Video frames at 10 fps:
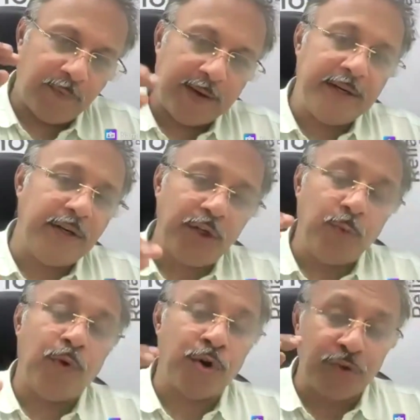when
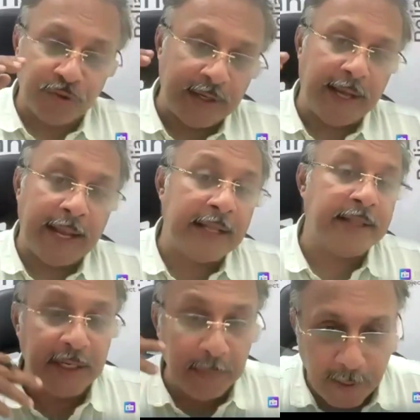you want to send
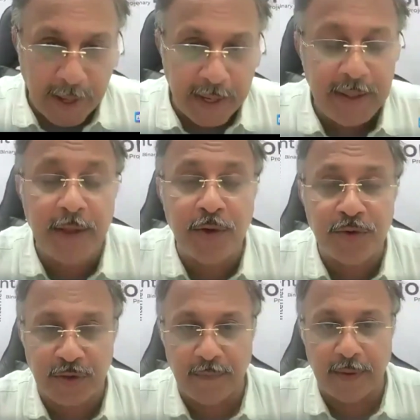another reminder
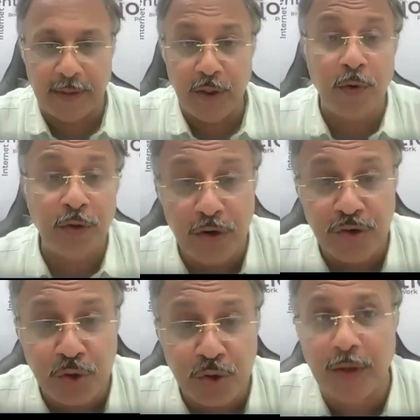to someone, you are
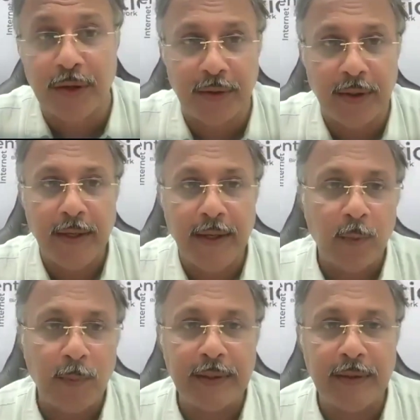not sure
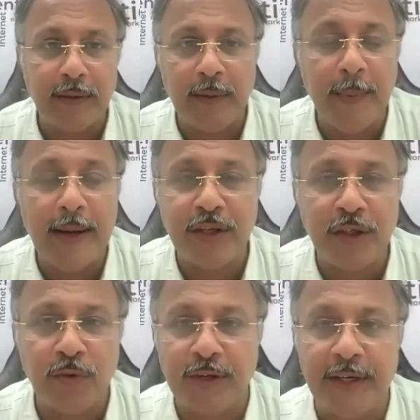whether,
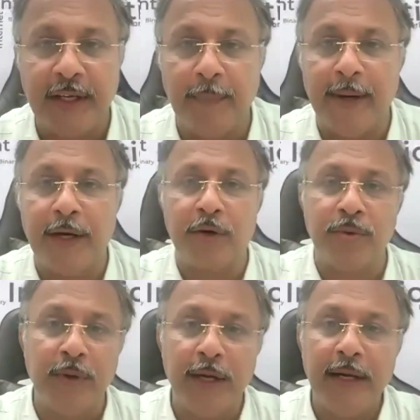imagine you're sending a reminder
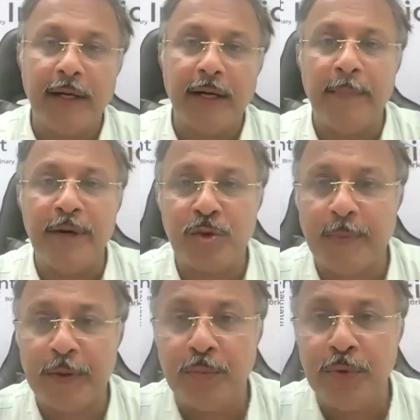to
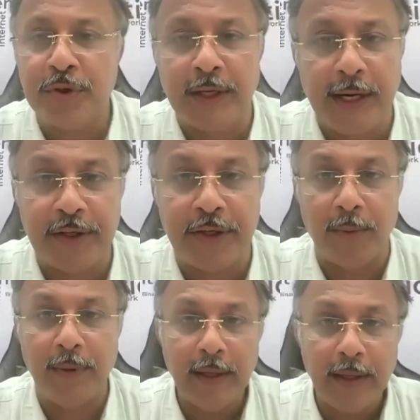Kamesh Panumurthy right
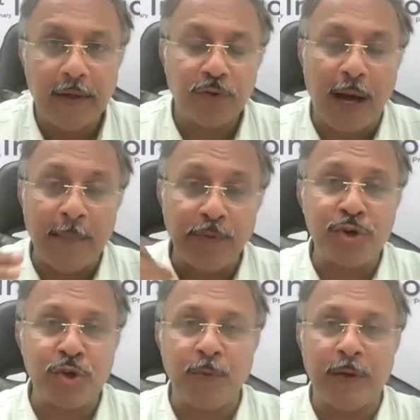now. So I'm
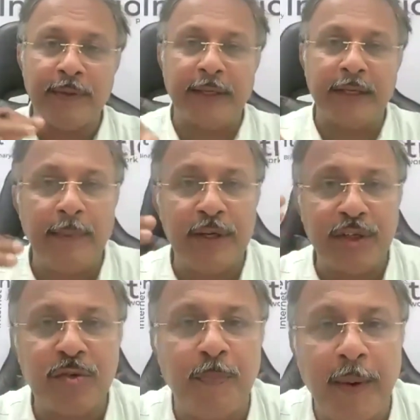not sure whether
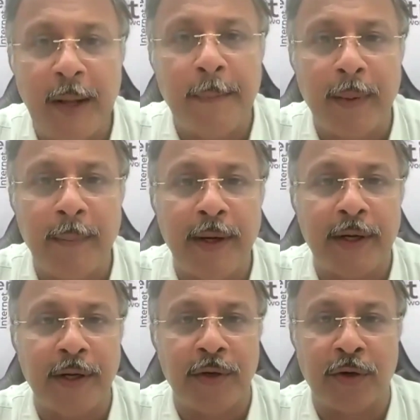Kamesh has made a
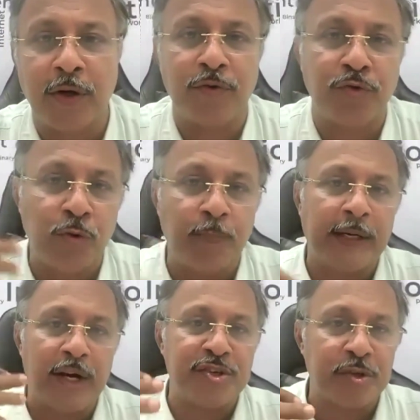payment or not, or Som
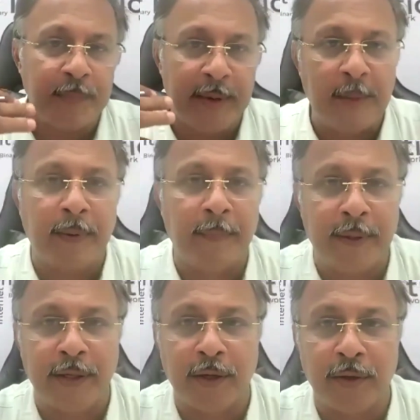Prakash has made a
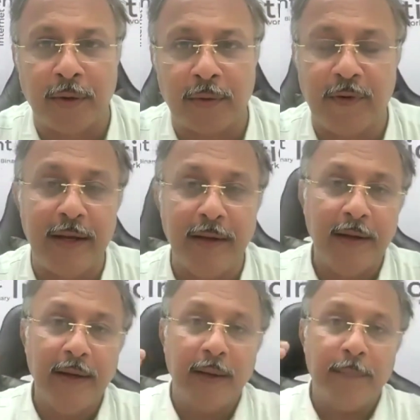payment or not. Why?
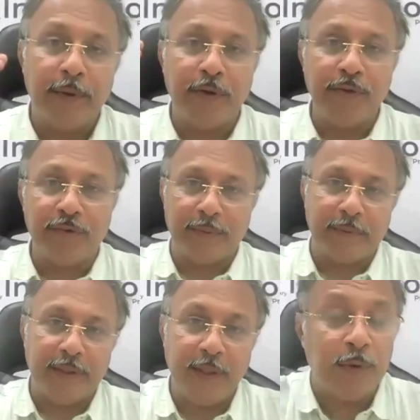Because
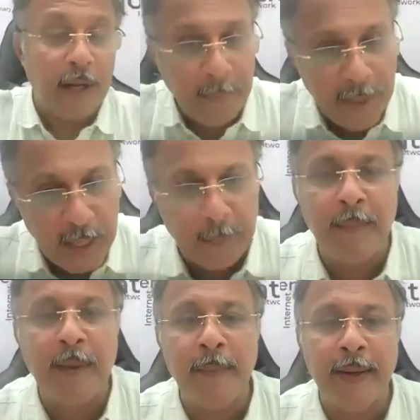he would have made a
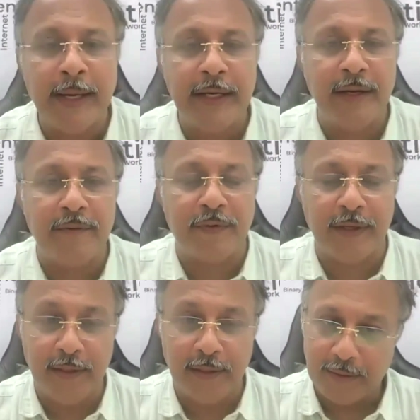payment by
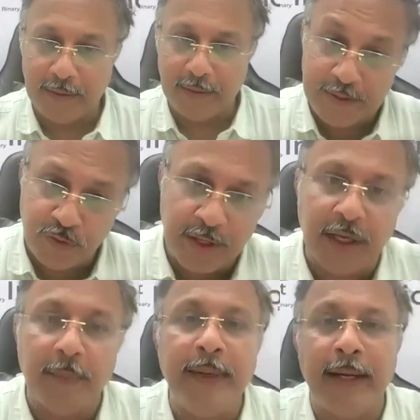NEFT. He is
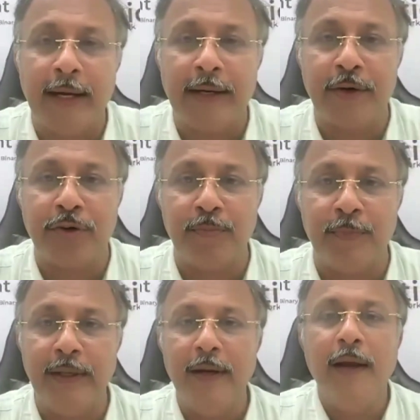not communicated to
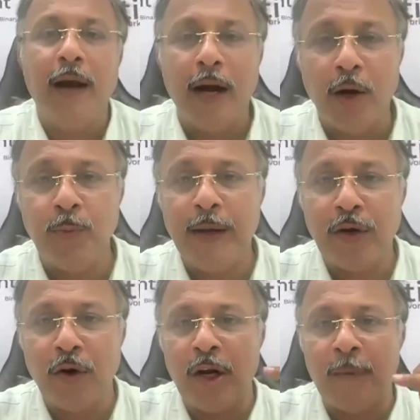me. How do
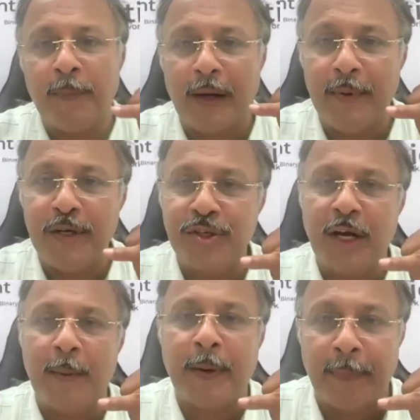I call up Kamesh ji,
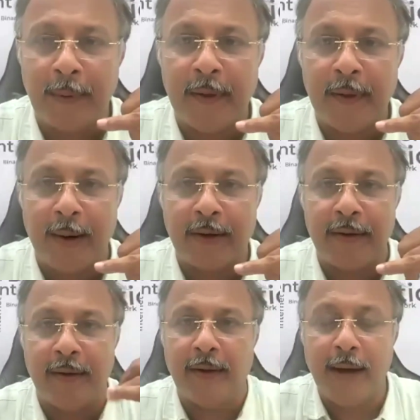aapka payment
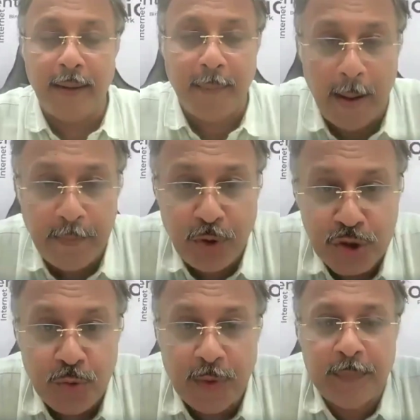baki hai? I'm
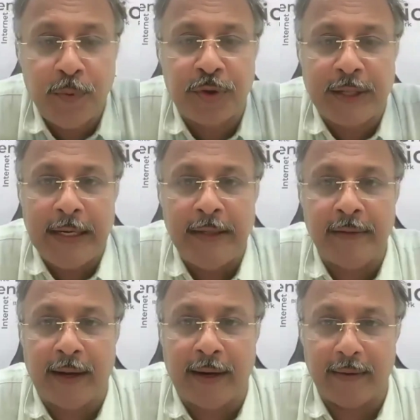not sure about
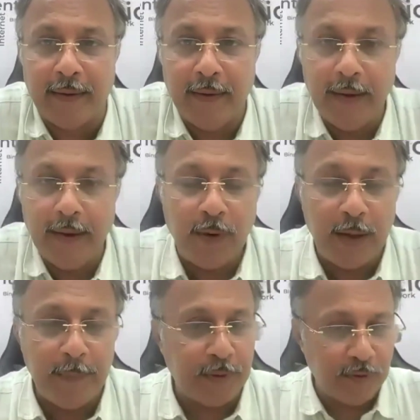telling that.
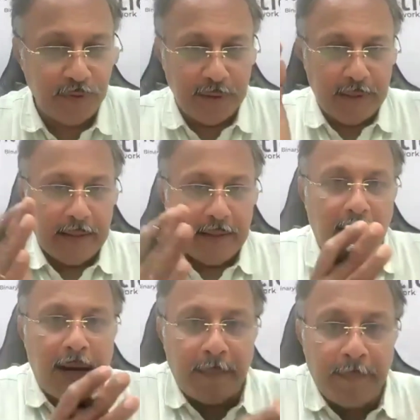Why? Because
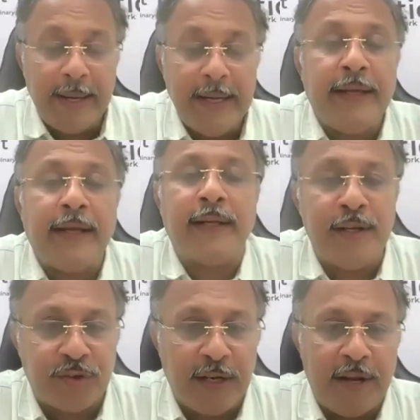my
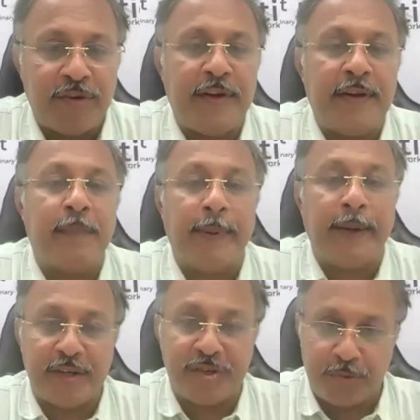reconciliation is the
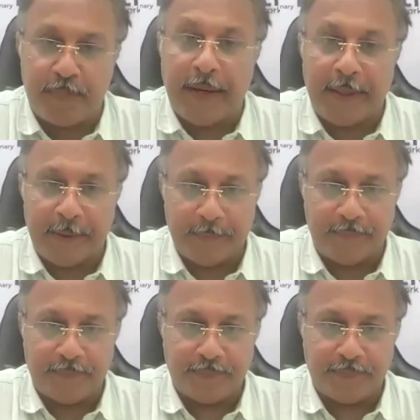biggest pain.